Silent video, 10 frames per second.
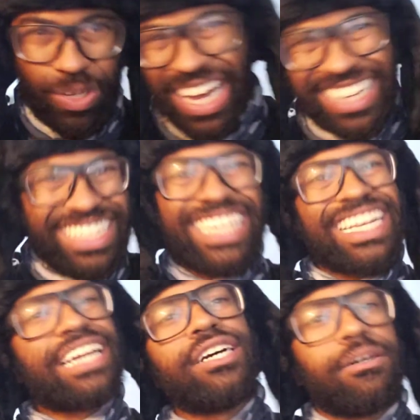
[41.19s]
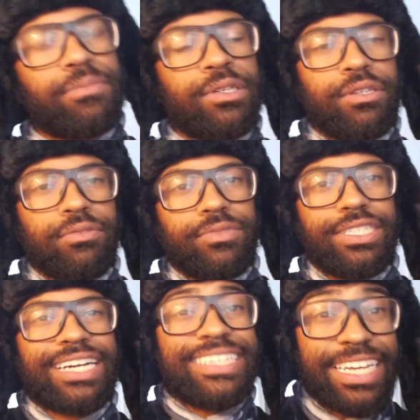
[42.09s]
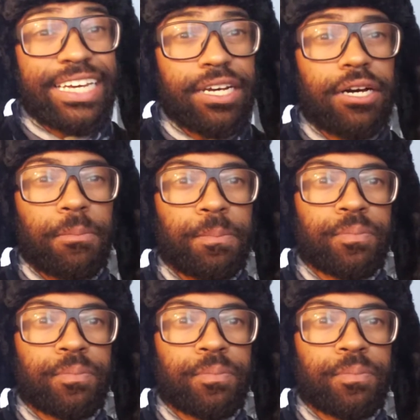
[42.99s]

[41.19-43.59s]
We gotta dig that up. We gotta dig it up.